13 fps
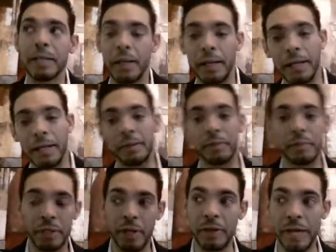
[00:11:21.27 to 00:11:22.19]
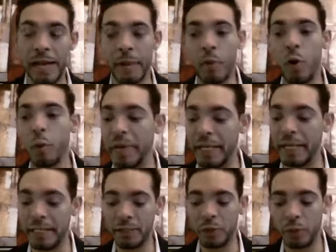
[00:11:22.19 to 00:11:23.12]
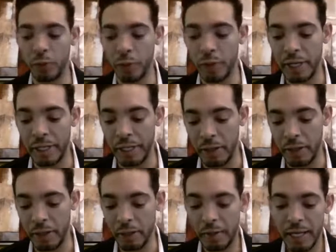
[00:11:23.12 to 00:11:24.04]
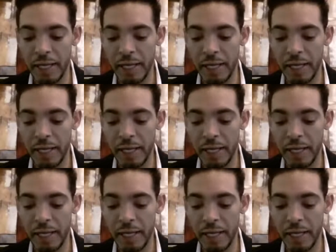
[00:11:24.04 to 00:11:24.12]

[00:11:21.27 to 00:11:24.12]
Um, so, and I'm hoping to, uh, you know,